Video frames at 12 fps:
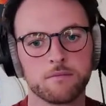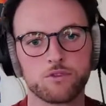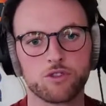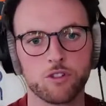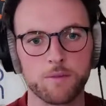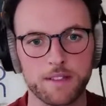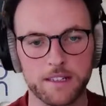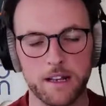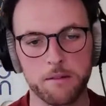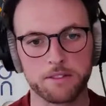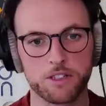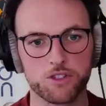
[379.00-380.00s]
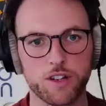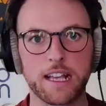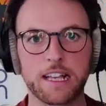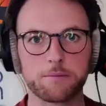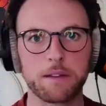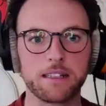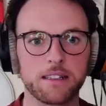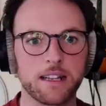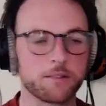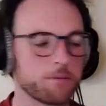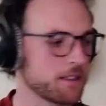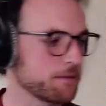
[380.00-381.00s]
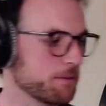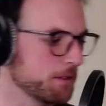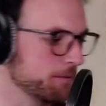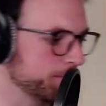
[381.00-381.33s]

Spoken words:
throw them into the comments and try to get as many as possible.